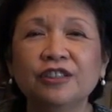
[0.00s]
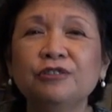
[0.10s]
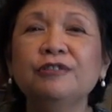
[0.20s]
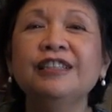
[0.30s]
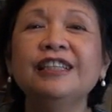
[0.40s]

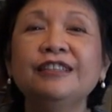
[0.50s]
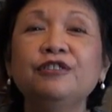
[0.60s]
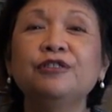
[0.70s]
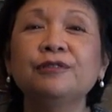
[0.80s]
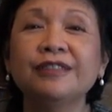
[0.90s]
You need
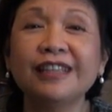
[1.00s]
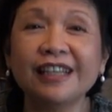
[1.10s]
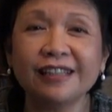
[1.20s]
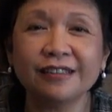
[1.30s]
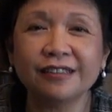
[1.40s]
to
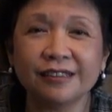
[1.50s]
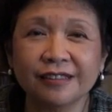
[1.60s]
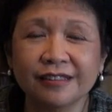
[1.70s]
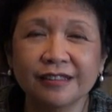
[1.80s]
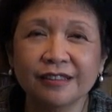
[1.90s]
taste
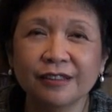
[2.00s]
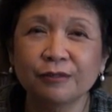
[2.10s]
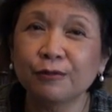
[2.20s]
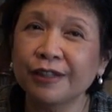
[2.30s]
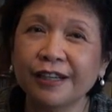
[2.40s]

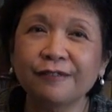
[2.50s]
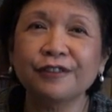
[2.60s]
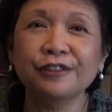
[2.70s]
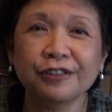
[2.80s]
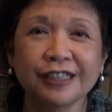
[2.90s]
whenever
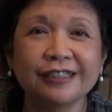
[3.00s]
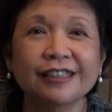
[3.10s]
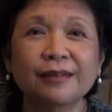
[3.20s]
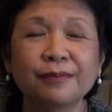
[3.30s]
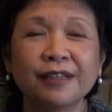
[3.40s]
you eat
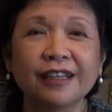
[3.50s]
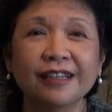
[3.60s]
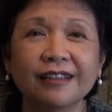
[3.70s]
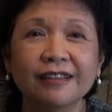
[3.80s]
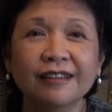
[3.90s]
something.
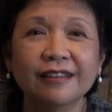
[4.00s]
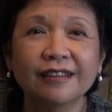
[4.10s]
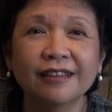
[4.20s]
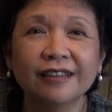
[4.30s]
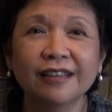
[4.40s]

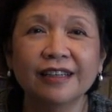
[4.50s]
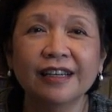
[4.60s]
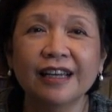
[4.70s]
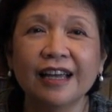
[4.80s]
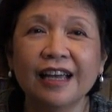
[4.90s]

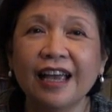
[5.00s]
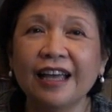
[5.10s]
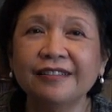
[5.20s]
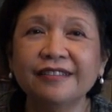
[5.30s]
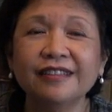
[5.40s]

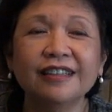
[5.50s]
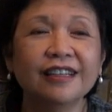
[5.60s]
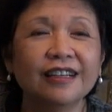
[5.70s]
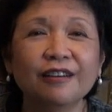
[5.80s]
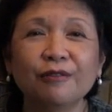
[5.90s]
And
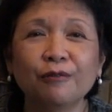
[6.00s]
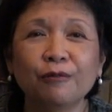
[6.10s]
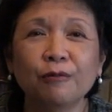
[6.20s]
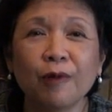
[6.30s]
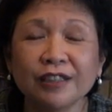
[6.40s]

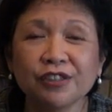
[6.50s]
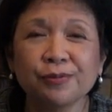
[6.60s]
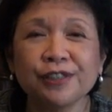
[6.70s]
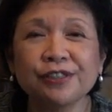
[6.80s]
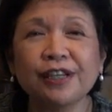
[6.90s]
once
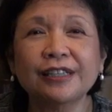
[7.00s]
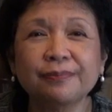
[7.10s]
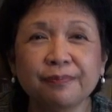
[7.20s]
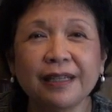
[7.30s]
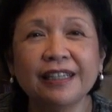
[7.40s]
we start
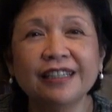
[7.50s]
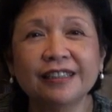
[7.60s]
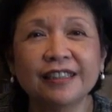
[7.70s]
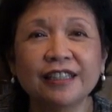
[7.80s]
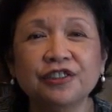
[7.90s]
paying
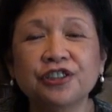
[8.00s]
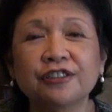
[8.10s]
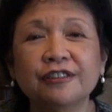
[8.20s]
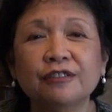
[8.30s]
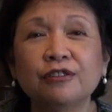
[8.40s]

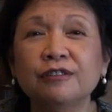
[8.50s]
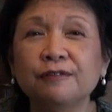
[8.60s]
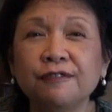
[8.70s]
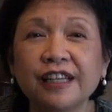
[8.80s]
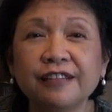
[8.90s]
attention to the
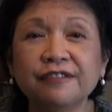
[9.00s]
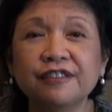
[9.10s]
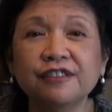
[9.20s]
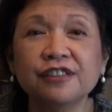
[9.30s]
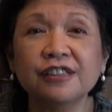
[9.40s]

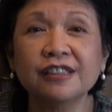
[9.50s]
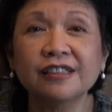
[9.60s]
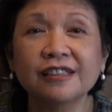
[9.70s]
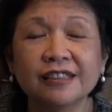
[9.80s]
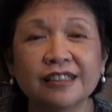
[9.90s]
flavors,
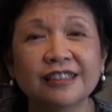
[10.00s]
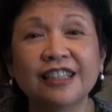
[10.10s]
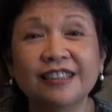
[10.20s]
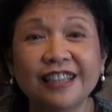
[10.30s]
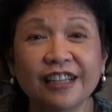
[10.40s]

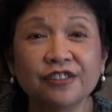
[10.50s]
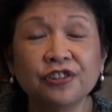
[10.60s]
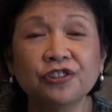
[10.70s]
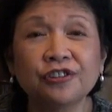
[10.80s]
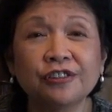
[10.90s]
the
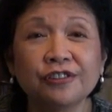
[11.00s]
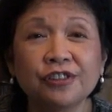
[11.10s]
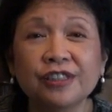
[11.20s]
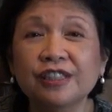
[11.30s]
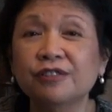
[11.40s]
textures,
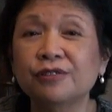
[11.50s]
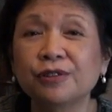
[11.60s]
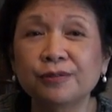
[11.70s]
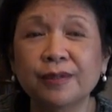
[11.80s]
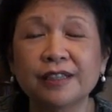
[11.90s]
the
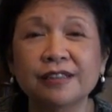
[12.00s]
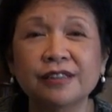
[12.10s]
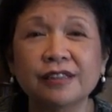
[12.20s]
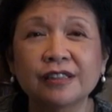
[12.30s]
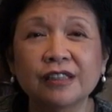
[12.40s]

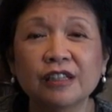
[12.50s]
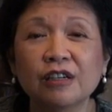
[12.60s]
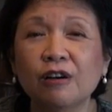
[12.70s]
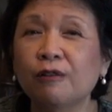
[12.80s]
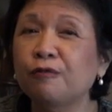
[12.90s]
aromas
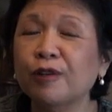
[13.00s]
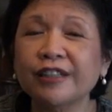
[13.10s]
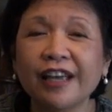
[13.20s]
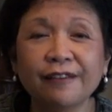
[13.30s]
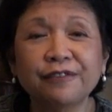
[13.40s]
of
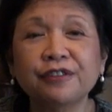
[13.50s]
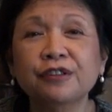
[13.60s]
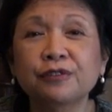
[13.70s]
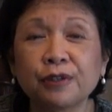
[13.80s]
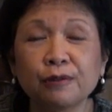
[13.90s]
whatever
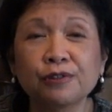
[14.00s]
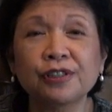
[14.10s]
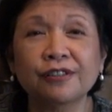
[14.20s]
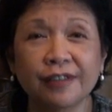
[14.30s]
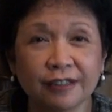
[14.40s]

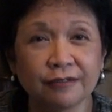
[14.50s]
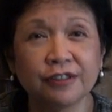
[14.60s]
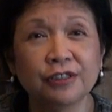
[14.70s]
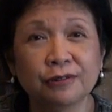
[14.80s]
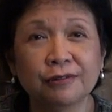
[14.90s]
grows around
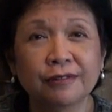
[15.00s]
you,